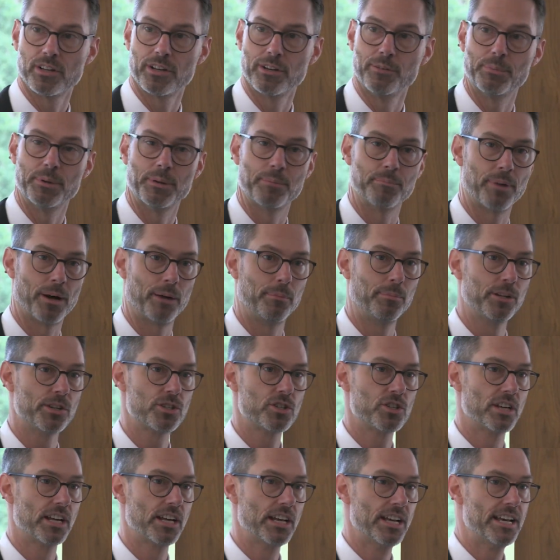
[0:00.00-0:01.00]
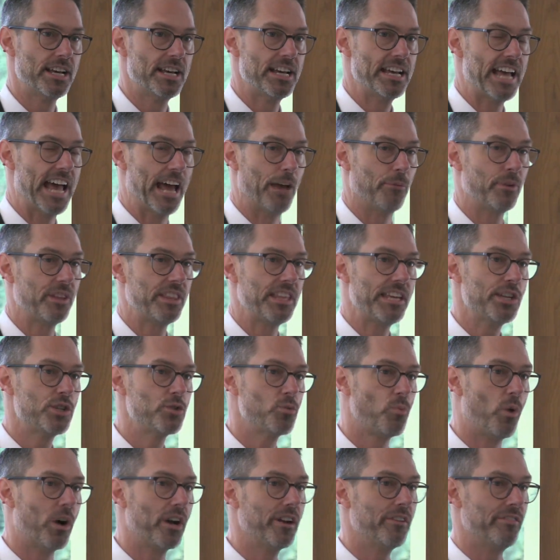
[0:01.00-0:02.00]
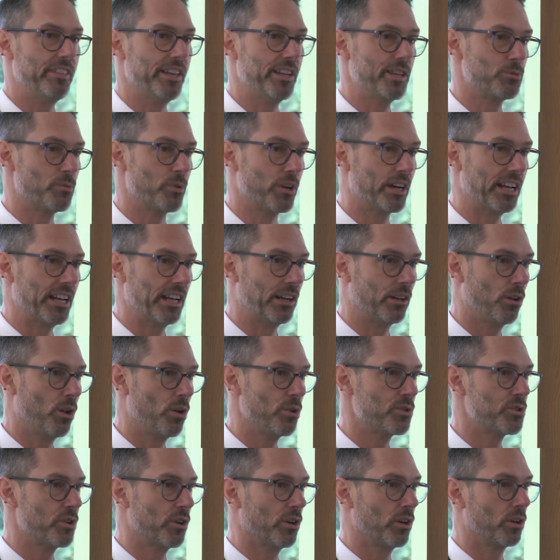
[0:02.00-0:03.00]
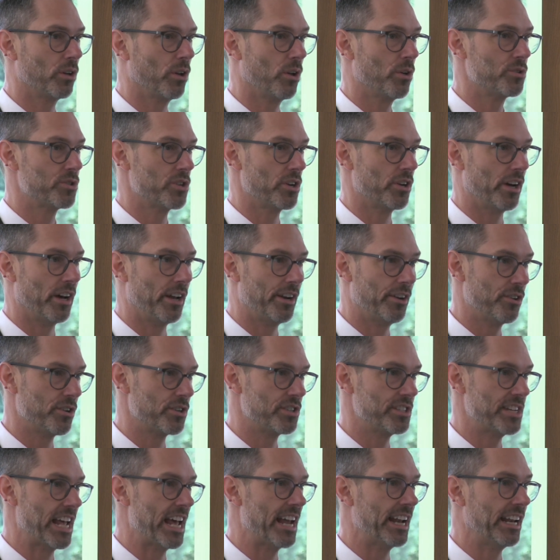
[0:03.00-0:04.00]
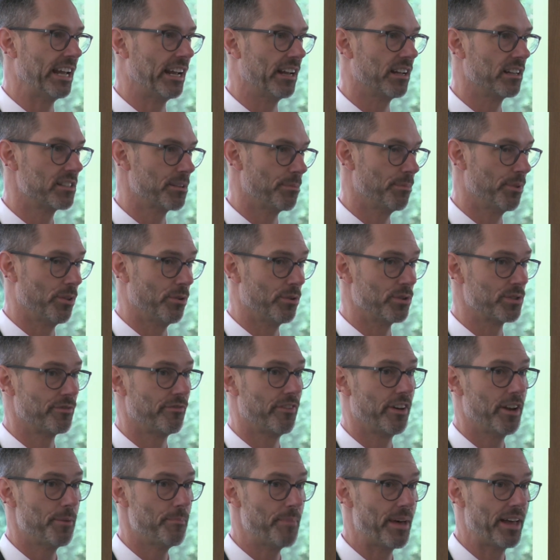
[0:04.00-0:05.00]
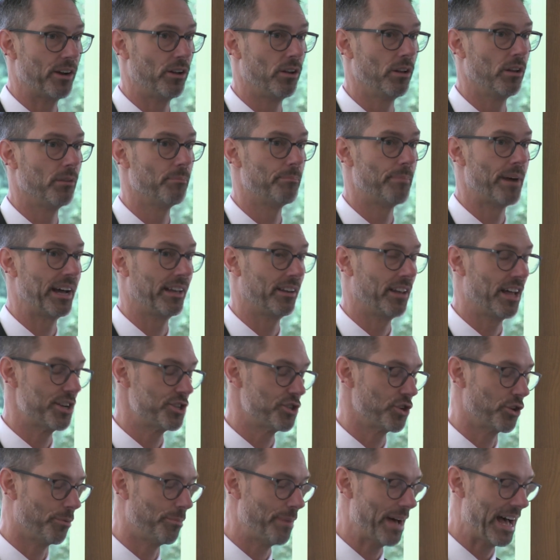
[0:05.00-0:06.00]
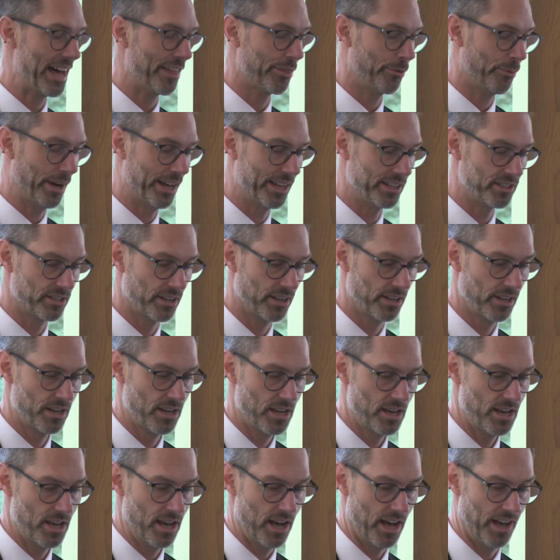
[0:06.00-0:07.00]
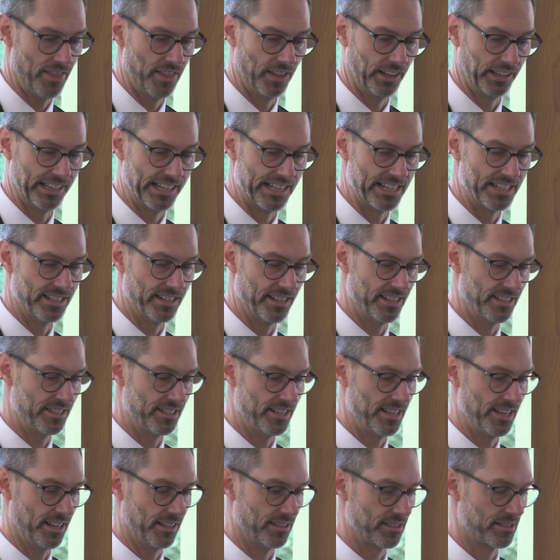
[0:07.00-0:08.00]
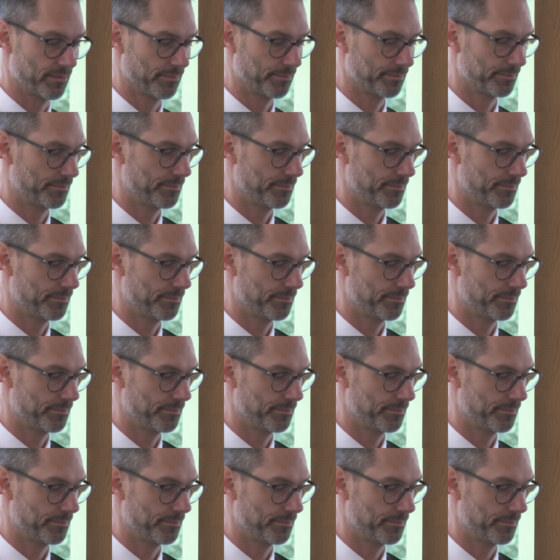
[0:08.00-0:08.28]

that have been published. And with each one of these, we're getting closer and closer to understanding some of those fundamental biological pathways uh, that lead to disease.